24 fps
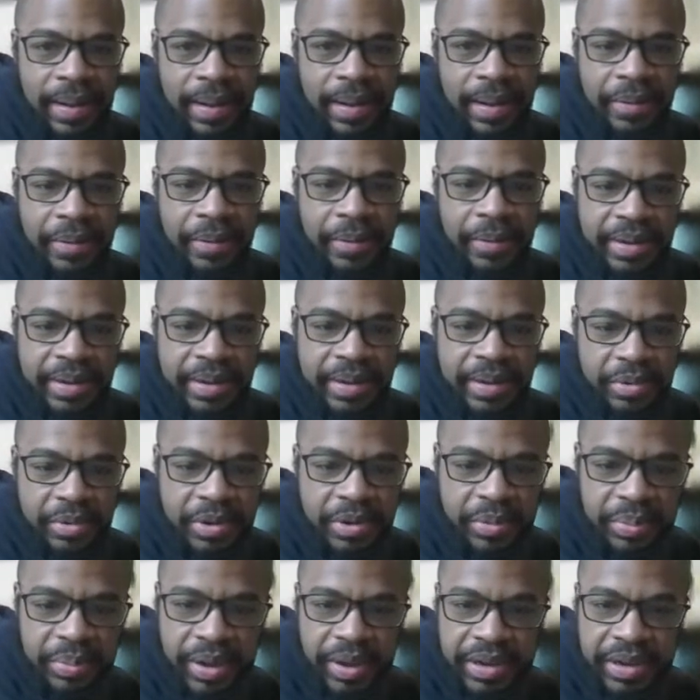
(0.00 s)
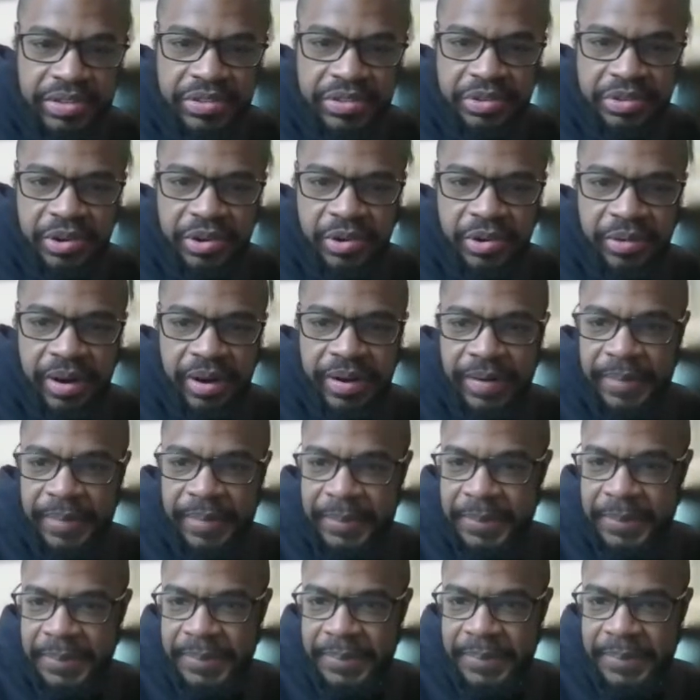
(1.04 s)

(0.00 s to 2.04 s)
All right. Good morning, Pastor. You all right?